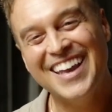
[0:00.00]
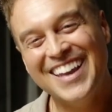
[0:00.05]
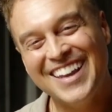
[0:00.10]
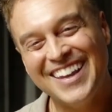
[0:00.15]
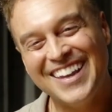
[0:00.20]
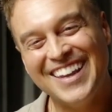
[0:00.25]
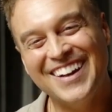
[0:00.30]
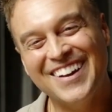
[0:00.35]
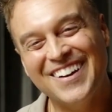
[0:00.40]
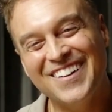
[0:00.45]

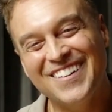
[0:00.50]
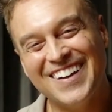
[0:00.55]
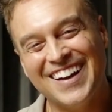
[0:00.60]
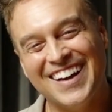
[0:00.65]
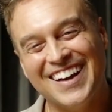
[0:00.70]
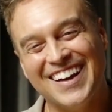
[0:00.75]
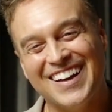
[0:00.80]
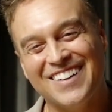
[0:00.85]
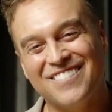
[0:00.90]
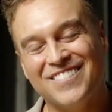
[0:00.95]

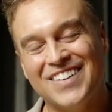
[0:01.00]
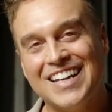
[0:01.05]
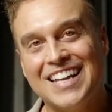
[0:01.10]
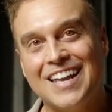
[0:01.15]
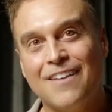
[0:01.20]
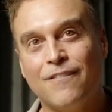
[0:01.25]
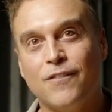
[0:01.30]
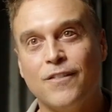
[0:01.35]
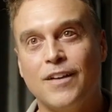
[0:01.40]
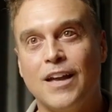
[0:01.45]
but
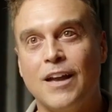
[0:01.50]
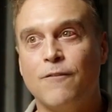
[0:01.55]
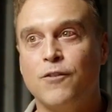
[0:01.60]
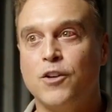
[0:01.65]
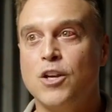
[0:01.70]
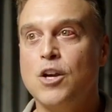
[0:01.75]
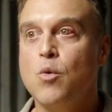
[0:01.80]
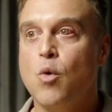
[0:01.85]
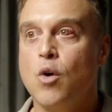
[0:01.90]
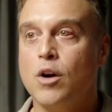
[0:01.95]
if
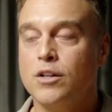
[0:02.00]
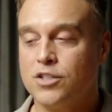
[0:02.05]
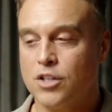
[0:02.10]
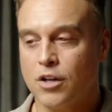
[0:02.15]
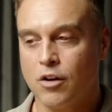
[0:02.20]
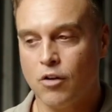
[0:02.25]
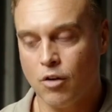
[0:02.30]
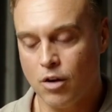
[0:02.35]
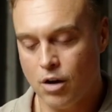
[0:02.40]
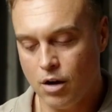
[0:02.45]
you want to
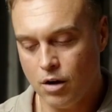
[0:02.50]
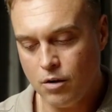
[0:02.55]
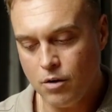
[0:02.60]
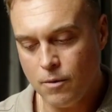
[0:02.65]
grow,